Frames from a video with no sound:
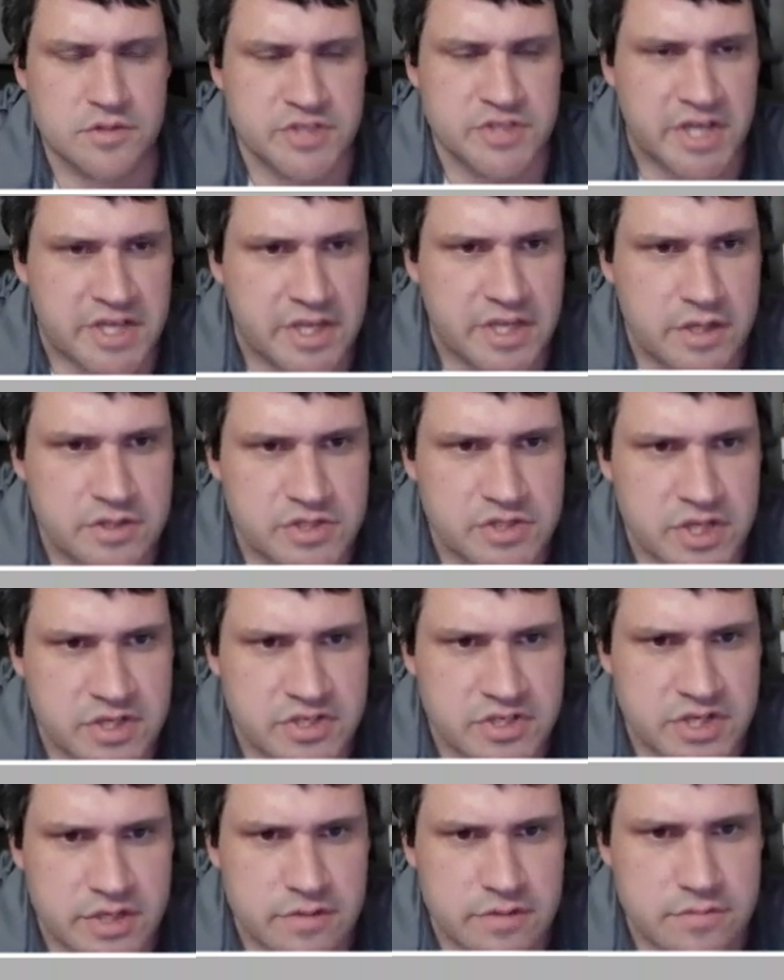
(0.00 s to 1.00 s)
Checking, check.
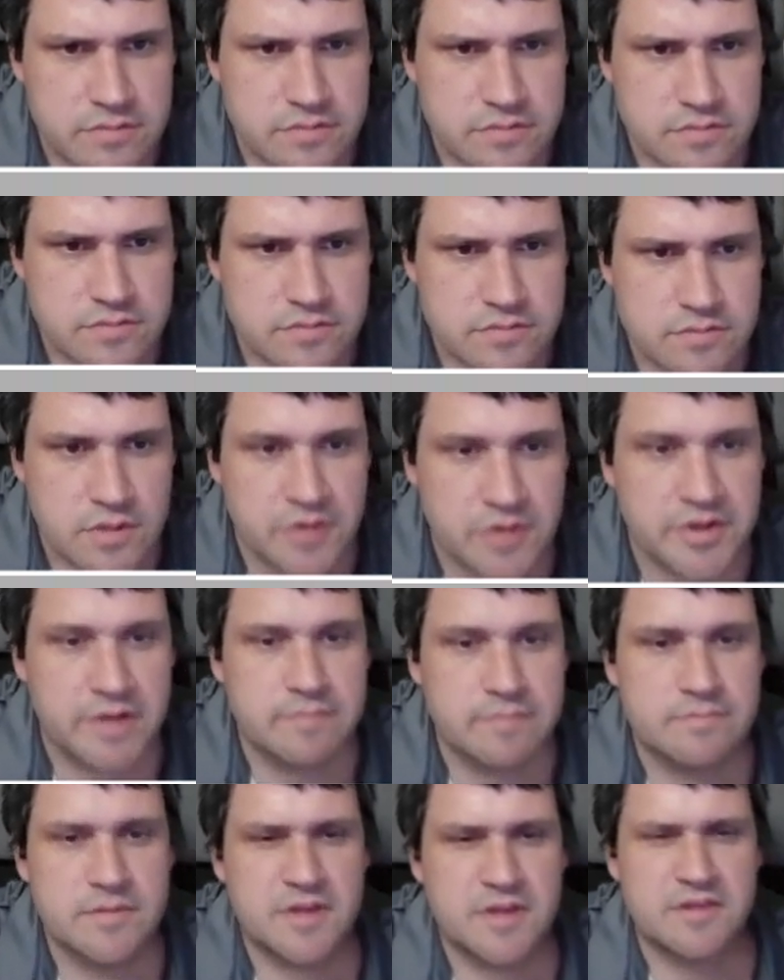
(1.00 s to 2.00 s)
Okay.
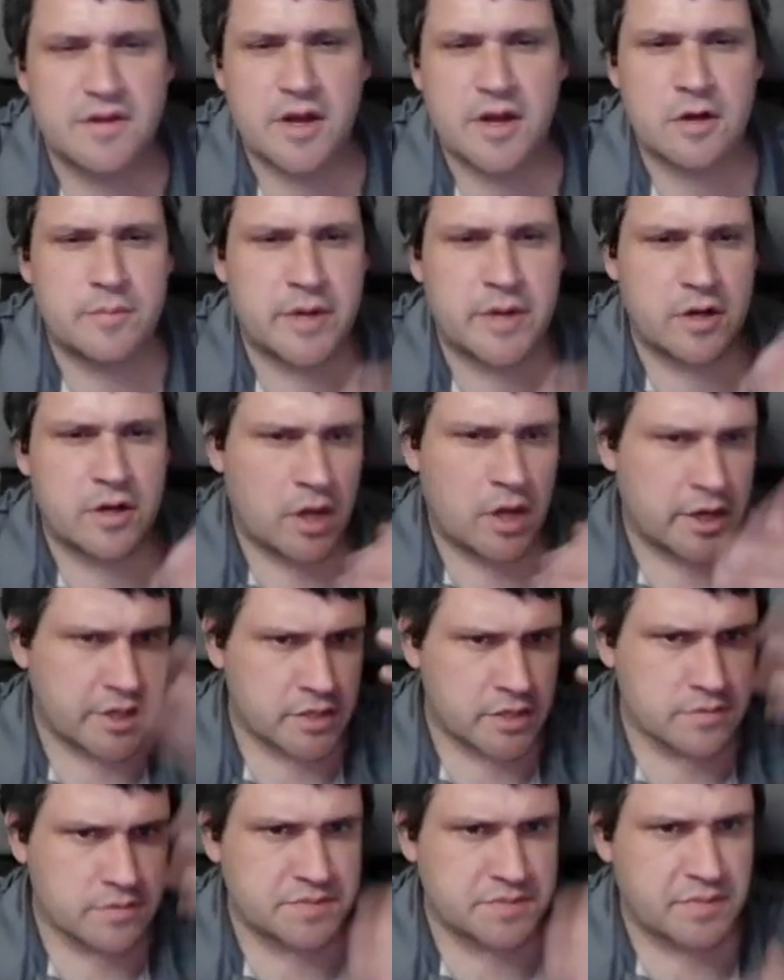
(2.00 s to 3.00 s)
I thought I heard my
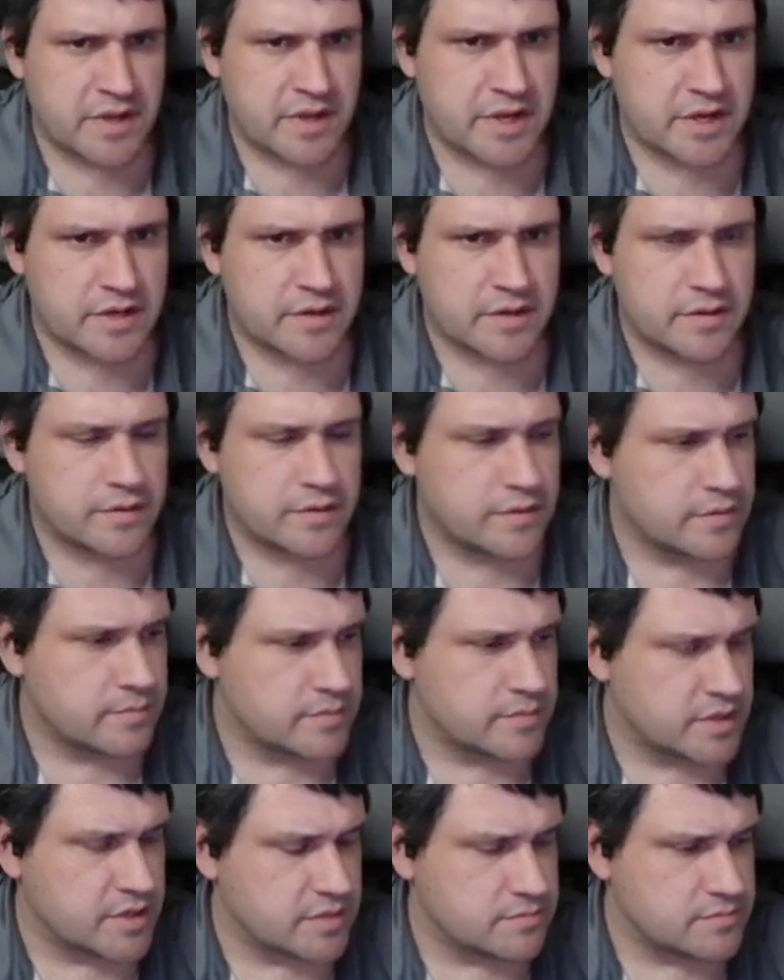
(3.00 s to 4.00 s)
audio spike,
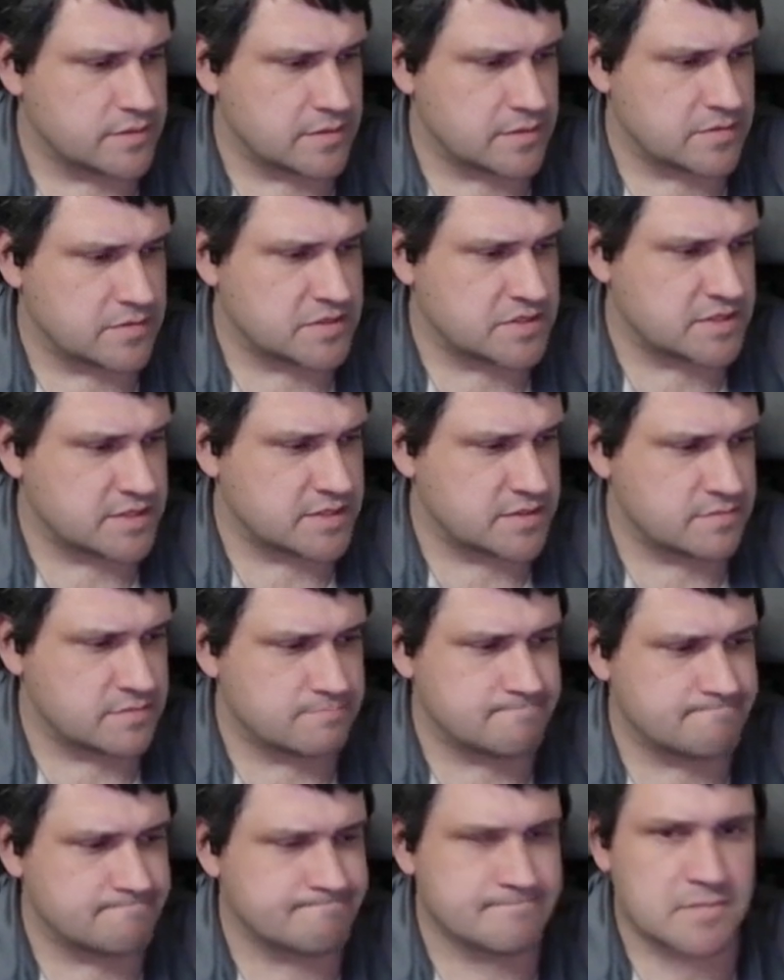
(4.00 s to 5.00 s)
but it wasn't.
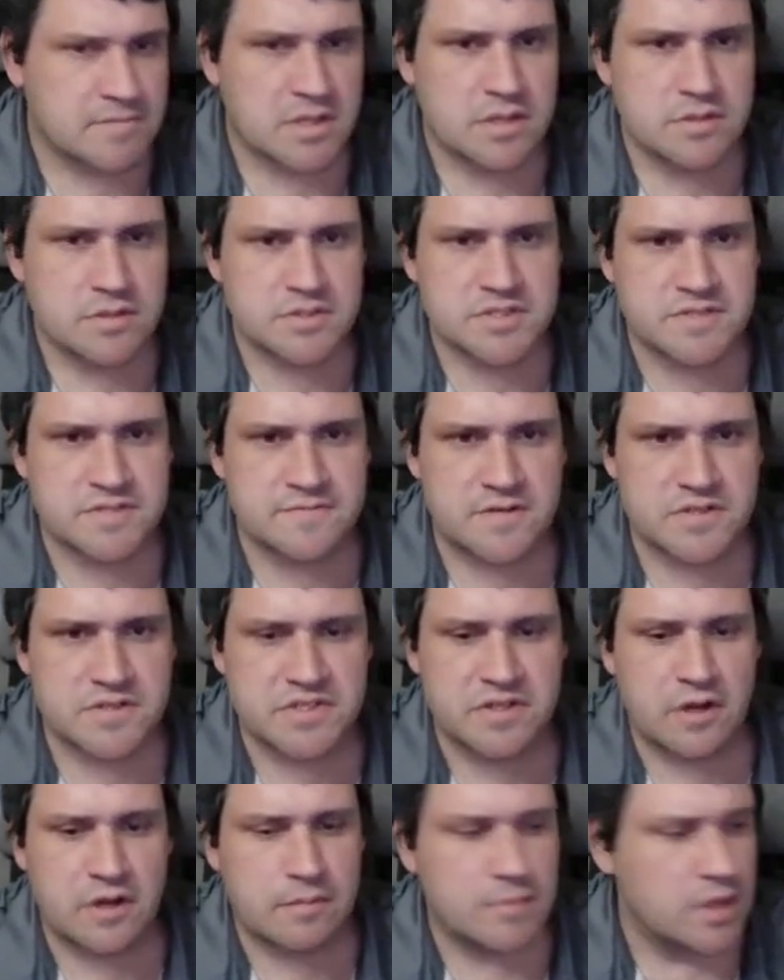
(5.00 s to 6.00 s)
Just a
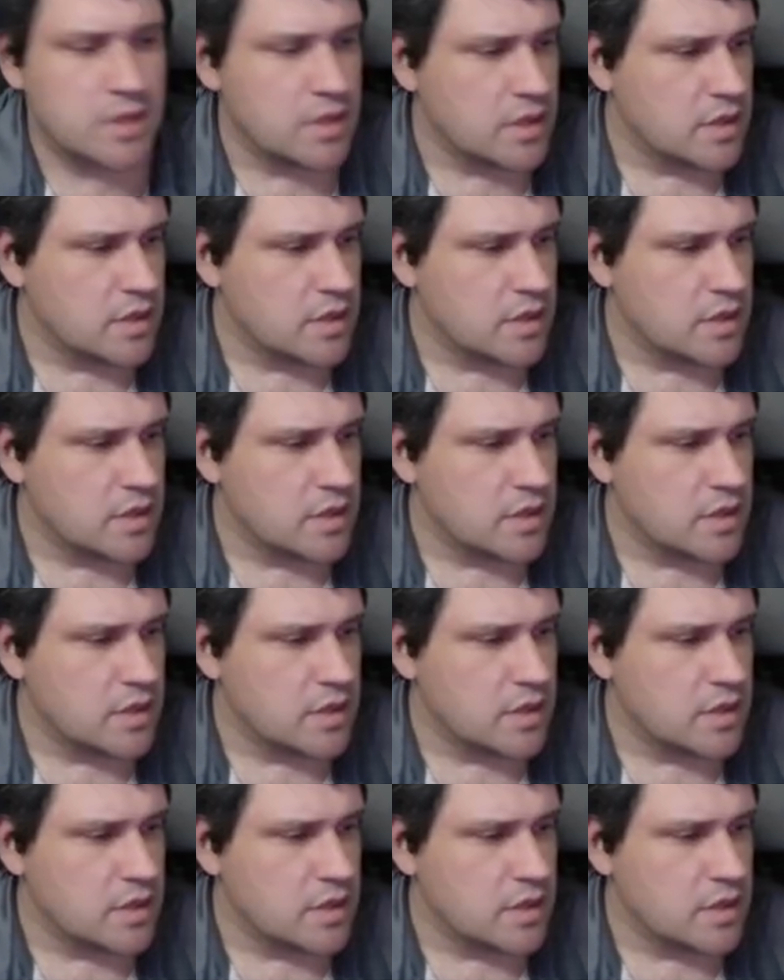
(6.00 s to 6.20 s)
false alarm.